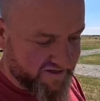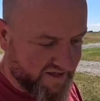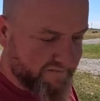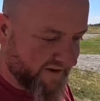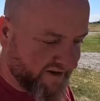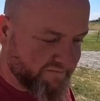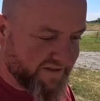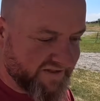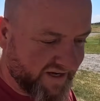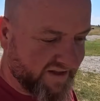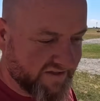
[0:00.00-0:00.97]
keep hearing me
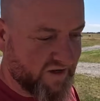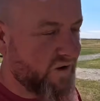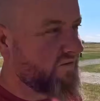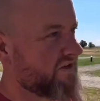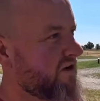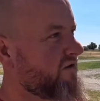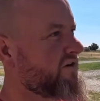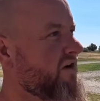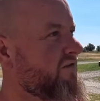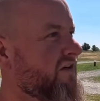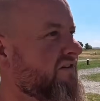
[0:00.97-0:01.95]
say this over and over
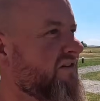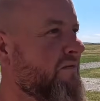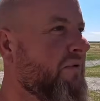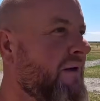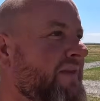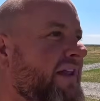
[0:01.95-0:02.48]
and over, so you're probably